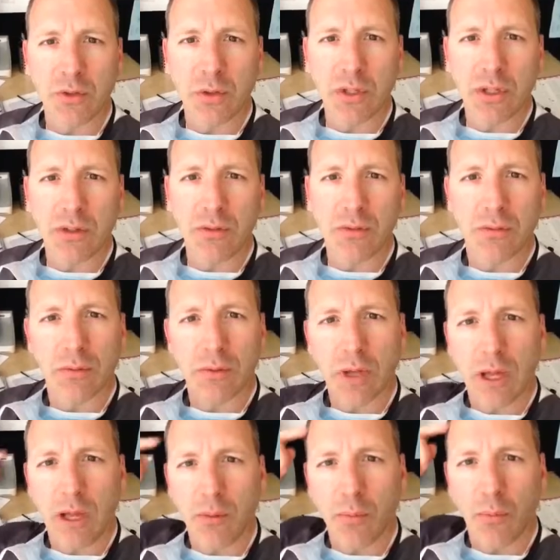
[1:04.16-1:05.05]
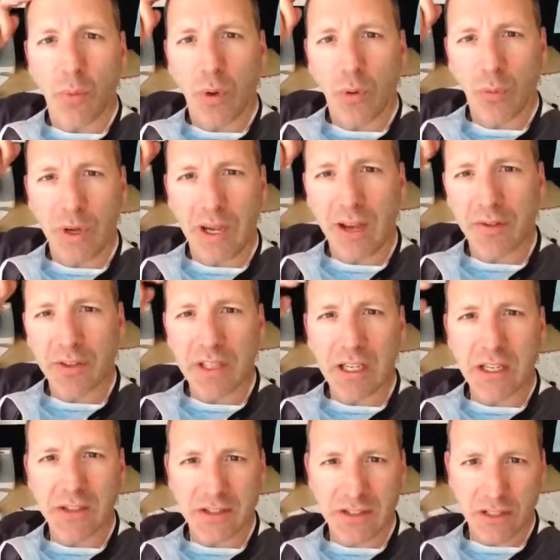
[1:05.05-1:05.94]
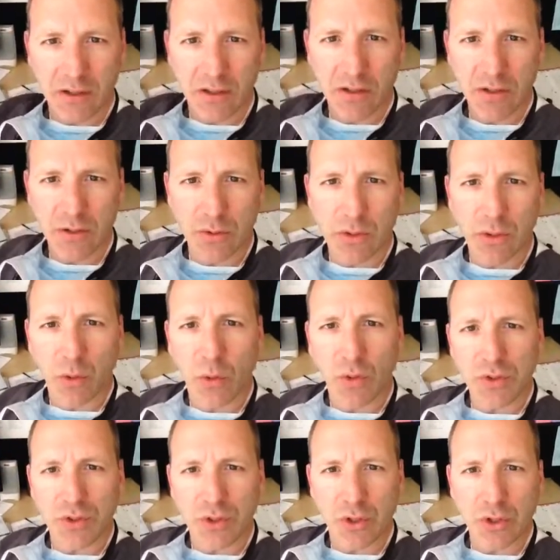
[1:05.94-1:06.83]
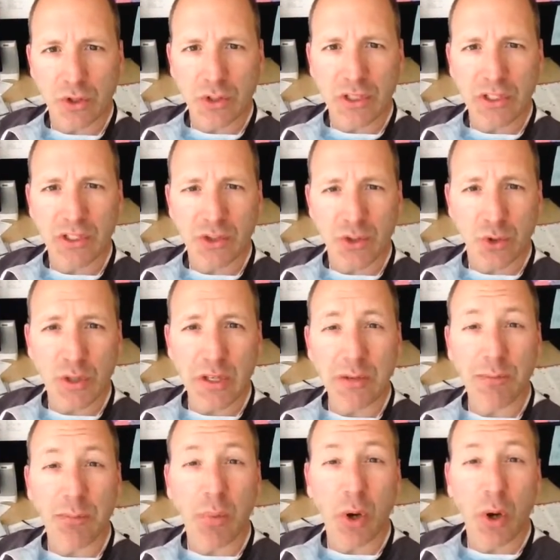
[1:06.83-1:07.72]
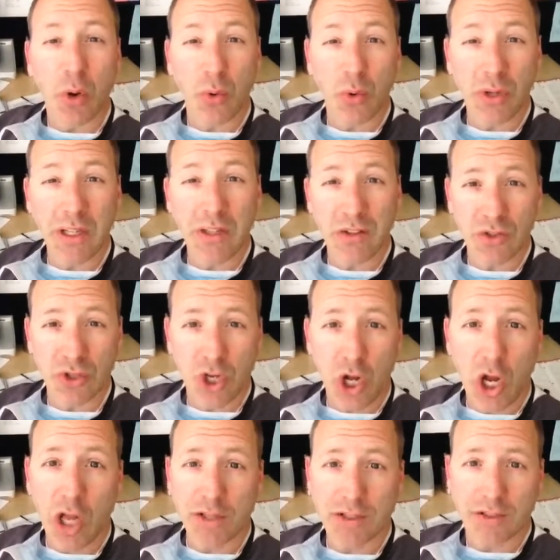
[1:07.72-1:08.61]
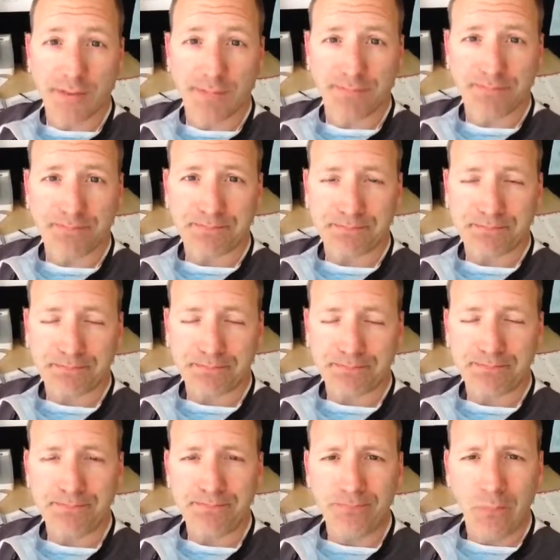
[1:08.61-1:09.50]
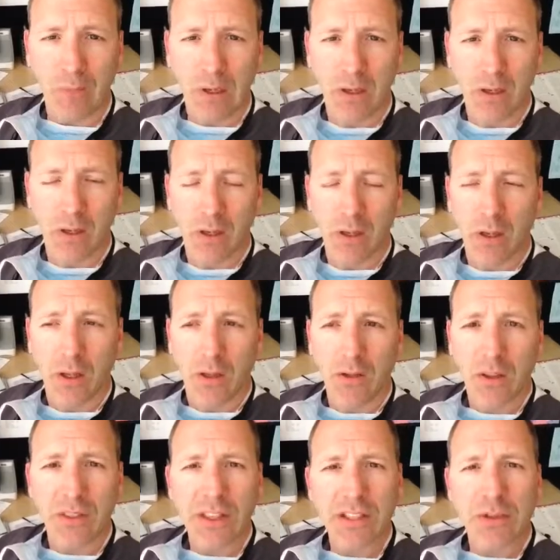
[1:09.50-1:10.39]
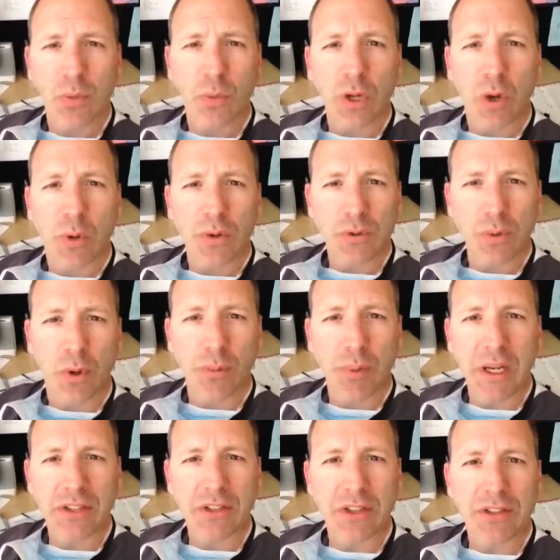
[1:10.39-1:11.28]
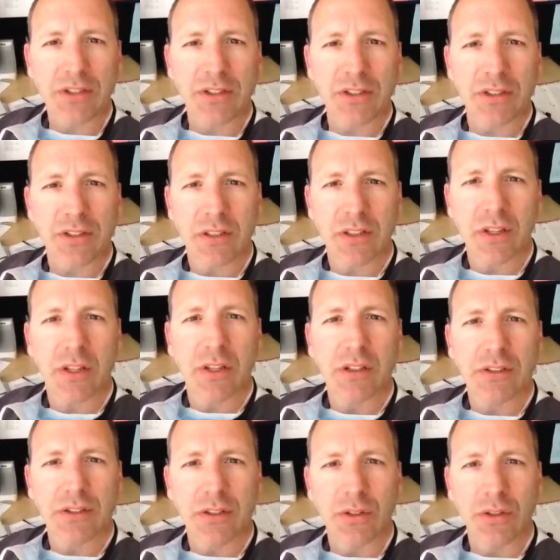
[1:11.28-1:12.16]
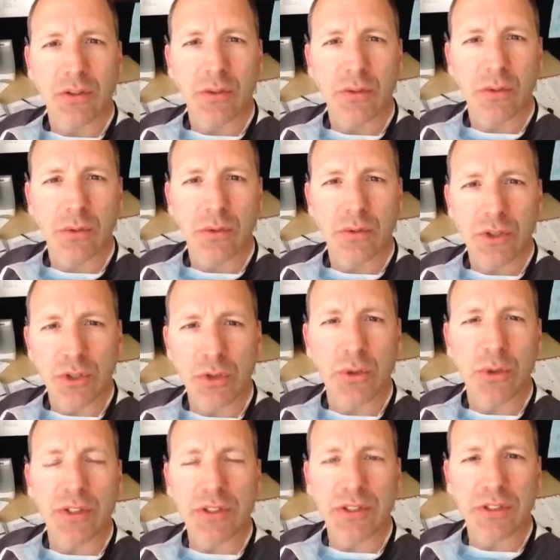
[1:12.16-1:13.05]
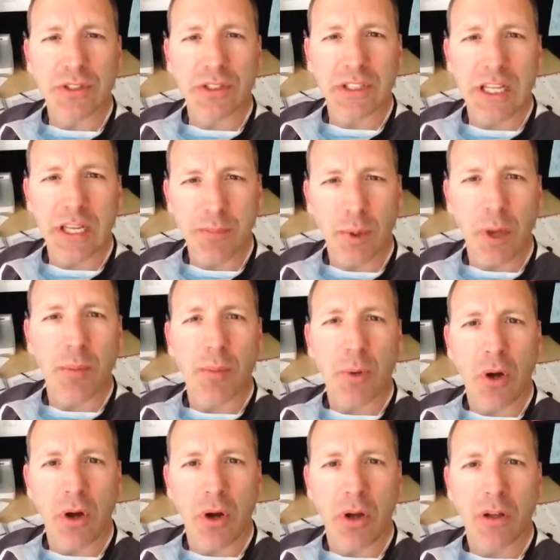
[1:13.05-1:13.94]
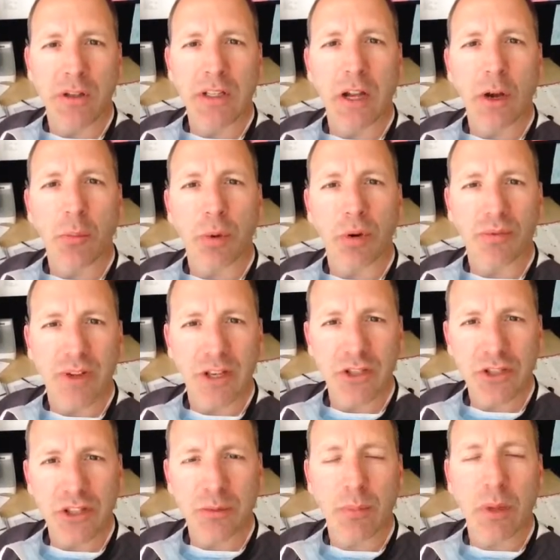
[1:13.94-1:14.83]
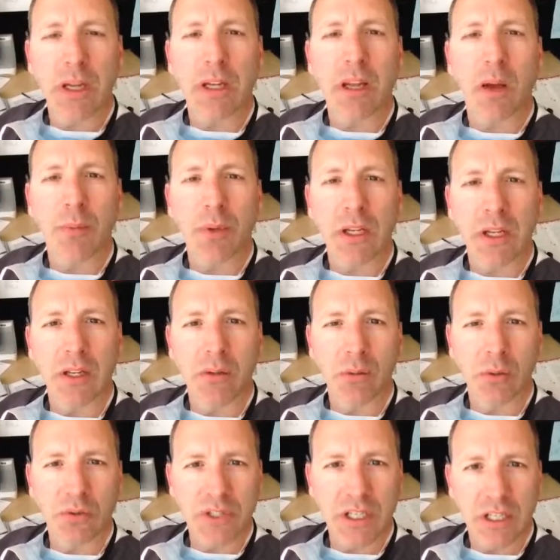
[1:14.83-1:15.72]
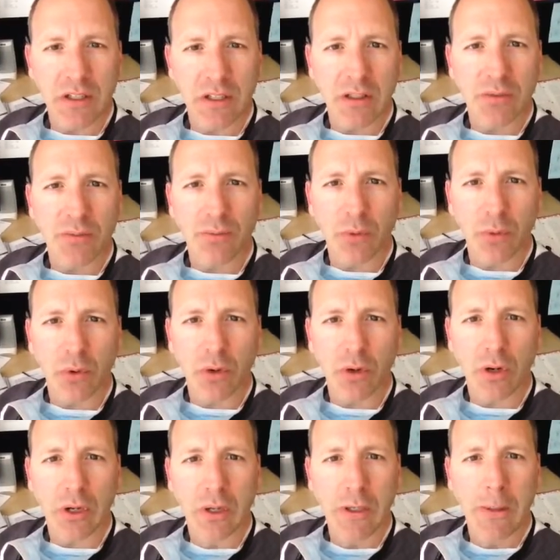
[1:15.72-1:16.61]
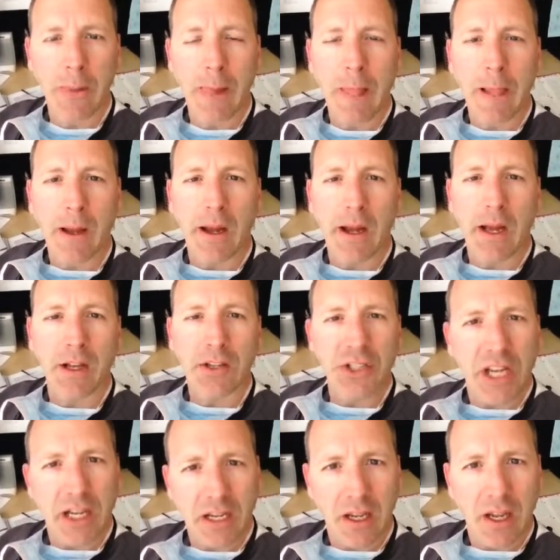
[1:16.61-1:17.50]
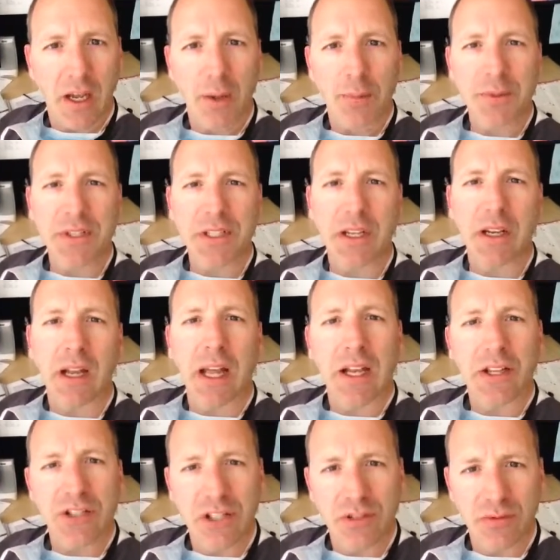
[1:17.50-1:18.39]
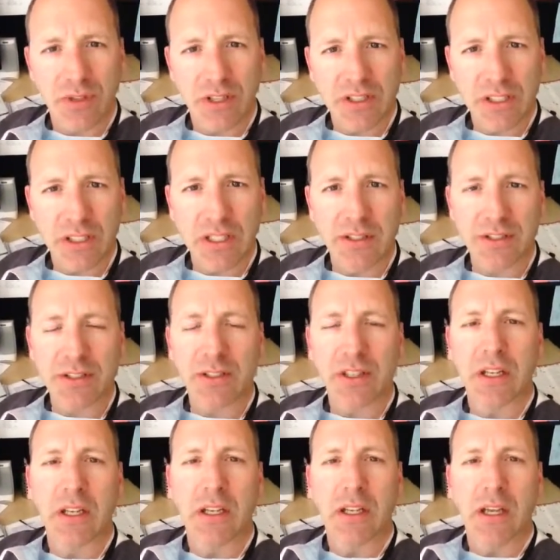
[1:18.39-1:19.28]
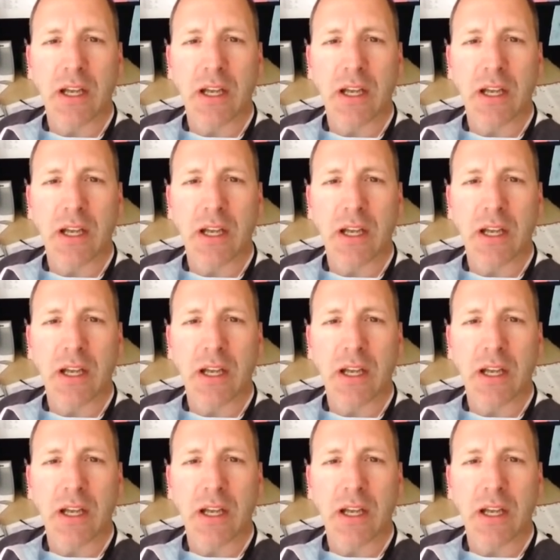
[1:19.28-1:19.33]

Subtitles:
doing when we have to consider doing oral surgery to treat bone in the jaws. The things that we always want patients to do is keep up on dental prevention by coming in routinely for checkups and hygiene visits,